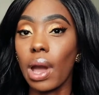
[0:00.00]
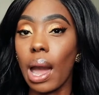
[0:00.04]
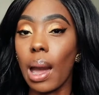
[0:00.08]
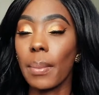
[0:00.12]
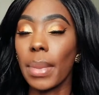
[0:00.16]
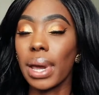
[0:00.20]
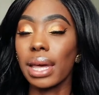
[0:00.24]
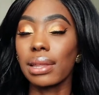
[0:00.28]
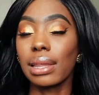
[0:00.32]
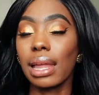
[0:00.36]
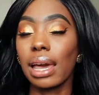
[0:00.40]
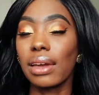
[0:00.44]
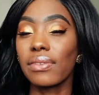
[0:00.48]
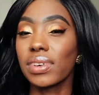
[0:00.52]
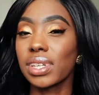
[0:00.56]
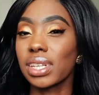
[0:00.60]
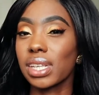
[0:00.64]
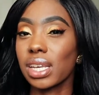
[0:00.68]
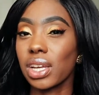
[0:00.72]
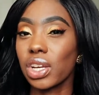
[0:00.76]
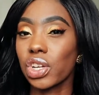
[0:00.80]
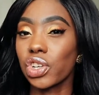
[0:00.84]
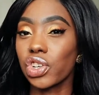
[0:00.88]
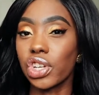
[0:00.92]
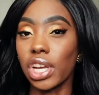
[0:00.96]
how my life
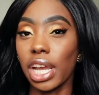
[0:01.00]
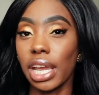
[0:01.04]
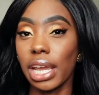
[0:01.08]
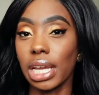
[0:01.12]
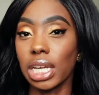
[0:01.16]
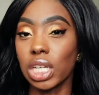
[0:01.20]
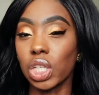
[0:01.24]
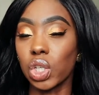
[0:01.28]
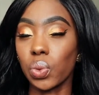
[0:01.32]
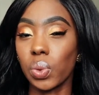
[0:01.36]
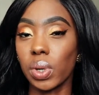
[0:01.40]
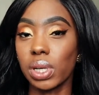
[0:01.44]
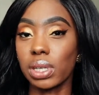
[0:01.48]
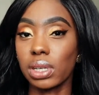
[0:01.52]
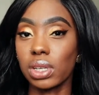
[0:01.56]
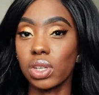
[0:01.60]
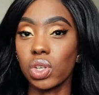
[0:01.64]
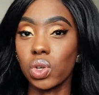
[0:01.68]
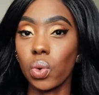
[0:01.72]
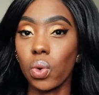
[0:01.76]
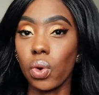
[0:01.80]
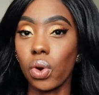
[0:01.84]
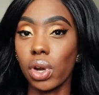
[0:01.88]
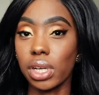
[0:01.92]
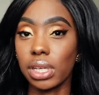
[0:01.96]
is going to change once
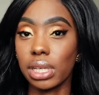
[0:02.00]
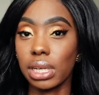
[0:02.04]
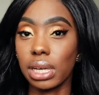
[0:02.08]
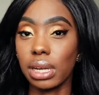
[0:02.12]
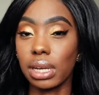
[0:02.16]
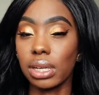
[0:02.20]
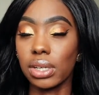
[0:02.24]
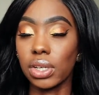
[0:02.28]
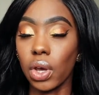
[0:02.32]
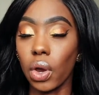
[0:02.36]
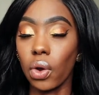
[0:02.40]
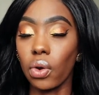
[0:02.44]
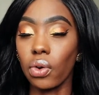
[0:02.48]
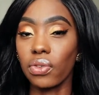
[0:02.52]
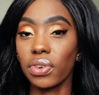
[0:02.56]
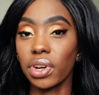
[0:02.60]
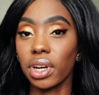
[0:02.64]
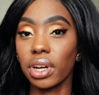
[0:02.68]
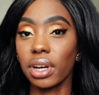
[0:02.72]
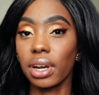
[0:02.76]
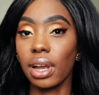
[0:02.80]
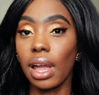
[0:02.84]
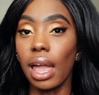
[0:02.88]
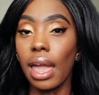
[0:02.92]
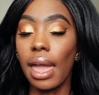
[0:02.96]
this quarantine is
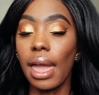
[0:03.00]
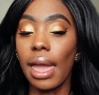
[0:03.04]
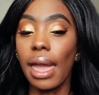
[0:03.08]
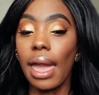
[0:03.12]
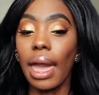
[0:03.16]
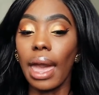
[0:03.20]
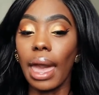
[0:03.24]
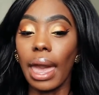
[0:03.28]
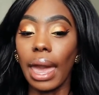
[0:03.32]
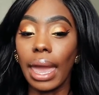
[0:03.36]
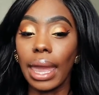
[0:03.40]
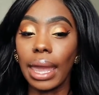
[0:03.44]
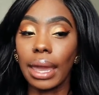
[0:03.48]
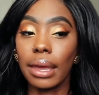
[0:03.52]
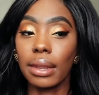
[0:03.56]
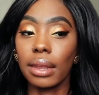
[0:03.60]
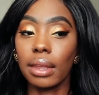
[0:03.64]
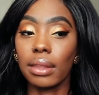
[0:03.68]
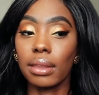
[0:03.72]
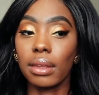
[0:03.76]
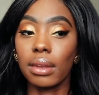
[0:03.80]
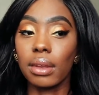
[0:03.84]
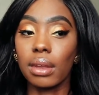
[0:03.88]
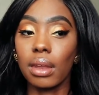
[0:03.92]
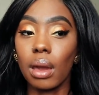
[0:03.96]
over.
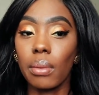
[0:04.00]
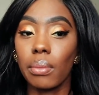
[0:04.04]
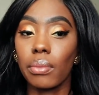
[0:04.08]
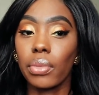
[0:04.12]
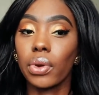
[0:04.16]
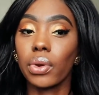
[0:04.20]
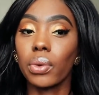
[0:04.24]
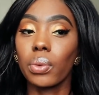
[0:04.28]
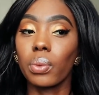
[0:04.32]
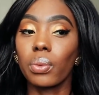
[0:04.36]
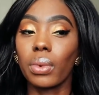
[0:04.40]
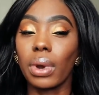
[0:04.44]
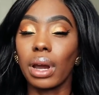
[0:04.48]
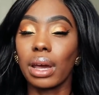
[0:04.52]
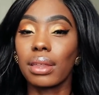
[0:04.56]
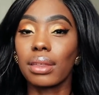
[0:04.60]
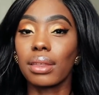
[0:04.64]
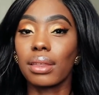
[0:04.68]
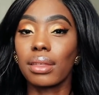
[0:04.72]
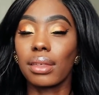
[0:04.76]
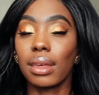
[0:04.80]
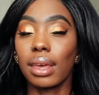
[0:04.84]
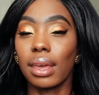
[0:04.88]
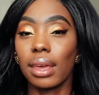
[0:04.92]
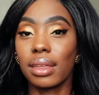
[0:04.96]
And the number
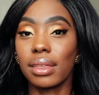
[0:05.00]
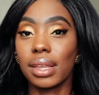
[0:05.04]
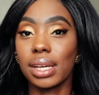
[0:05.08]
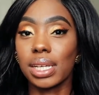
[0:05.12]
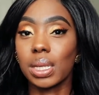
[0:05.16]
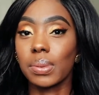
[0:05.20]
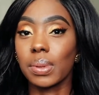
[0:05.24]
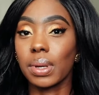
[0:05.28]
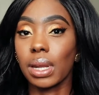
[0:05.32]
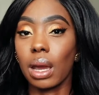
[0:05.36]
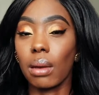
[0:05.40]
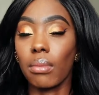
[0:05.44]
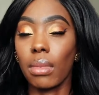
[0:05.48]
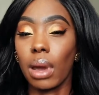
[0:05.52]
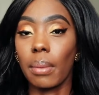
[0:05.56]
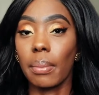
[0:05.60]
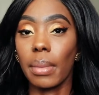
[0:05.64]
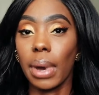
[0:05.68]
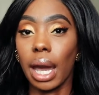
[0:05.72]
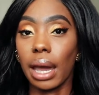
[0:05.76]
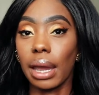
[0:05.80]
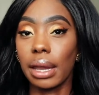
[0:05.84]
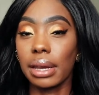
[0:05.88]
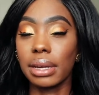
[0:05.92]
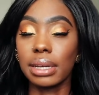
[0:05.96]
one thing that's been on my
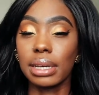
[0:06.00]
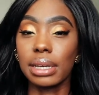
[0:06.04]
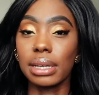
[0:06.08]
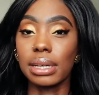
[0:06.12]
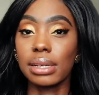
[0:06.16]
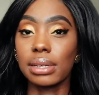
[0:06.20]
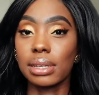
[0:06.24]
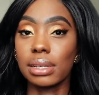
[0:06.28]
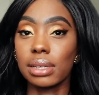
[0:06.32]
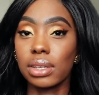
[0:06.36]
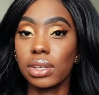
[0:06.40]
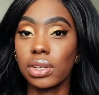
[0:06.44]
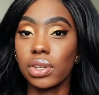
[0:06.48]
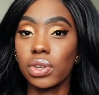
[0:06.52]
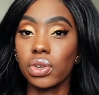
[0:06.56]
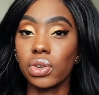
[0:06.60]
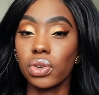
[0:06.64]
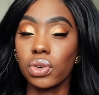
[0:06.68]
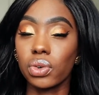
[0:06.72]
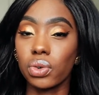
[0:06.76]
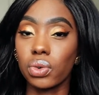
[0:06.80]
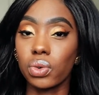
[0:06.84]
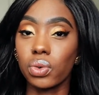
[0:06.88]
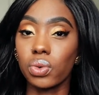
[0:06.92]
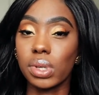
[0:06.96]
mind is
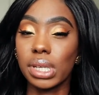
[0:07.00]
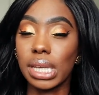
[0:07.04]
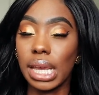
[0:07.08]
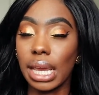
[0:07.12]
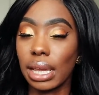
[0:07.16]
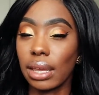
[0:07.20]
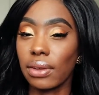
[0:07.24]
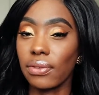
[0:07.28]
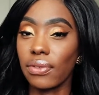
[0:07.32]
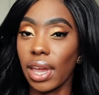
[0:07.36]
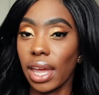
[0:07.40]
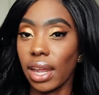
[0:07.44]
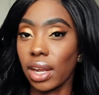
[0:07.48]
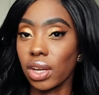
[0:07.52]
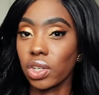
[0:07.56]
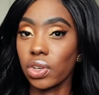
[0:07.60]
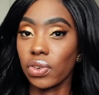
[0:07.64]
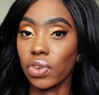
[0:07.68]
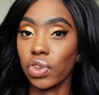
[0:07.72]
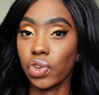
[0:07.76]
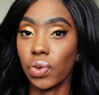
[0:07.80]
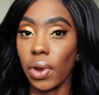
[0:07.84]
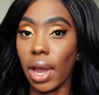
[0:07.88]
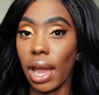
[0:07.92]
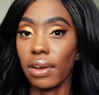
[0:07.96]
to take advantage
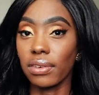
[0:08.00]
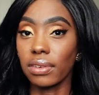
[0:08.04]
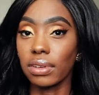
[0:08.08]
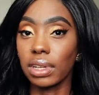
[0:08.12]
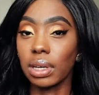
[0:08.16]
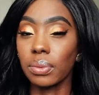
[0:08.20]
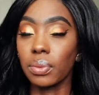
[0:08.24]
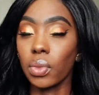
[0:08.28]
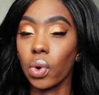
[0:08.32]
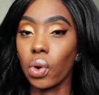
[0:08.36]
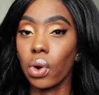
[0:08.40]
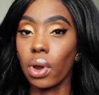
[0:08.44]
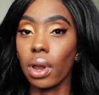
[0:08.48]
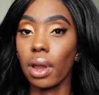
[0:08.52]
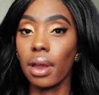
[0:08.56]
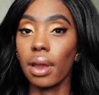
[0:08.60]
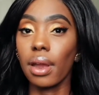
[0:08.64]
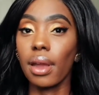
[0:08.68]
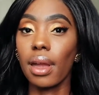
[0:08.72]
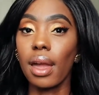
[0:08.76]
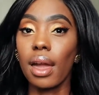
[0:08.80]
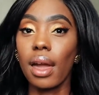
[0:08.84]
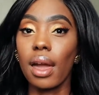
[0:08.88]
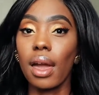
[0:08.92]
of traveling more.